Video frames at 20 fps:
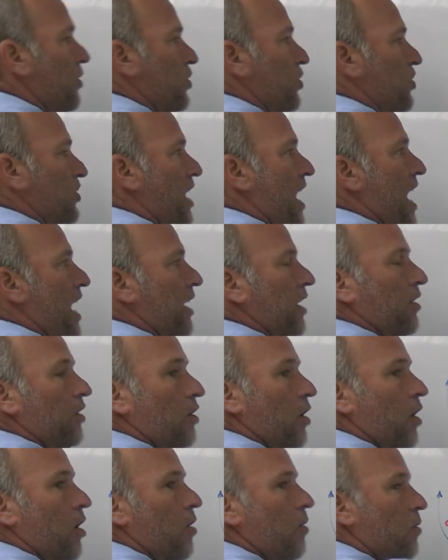Snag
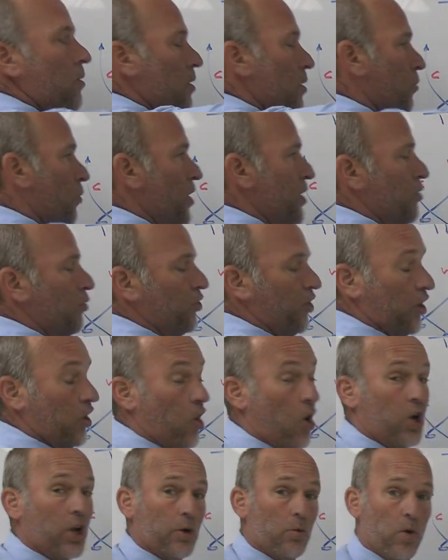and go. We used to
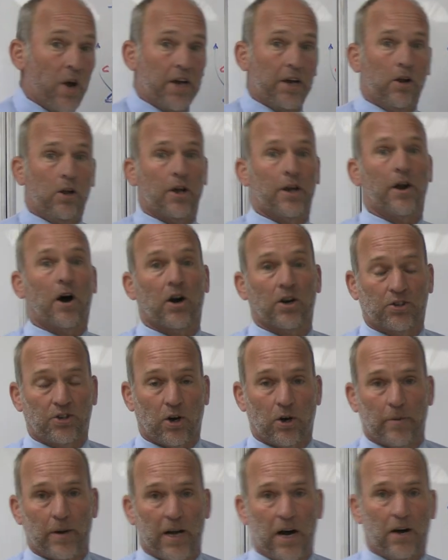call it wiggle in our
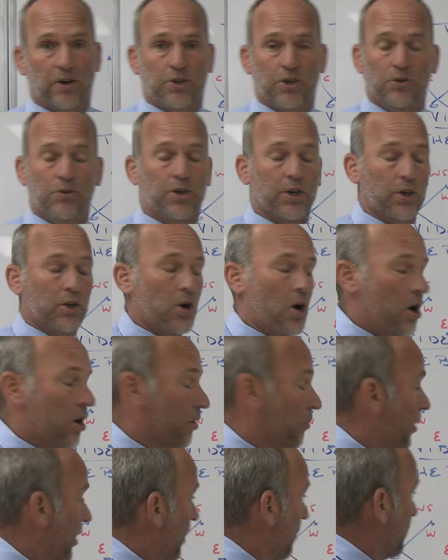terminology. You can
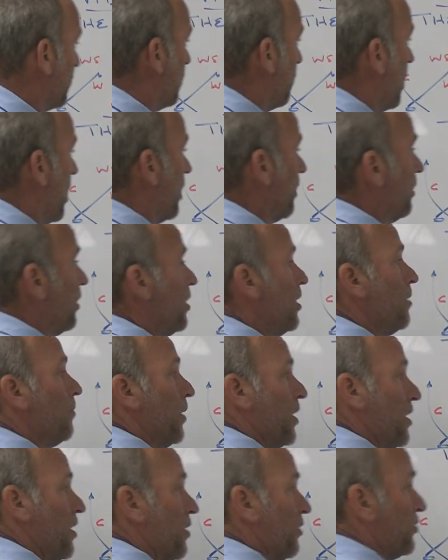call it whatever you want.
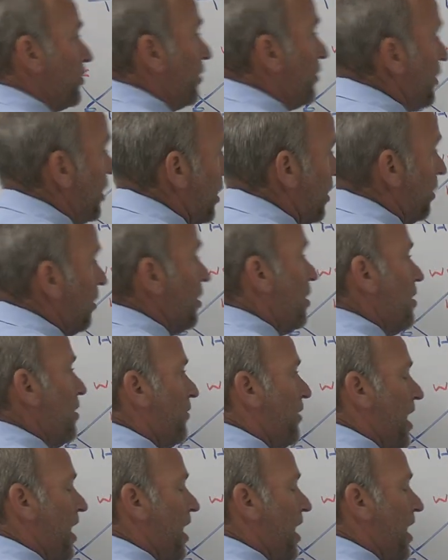But here's the deal.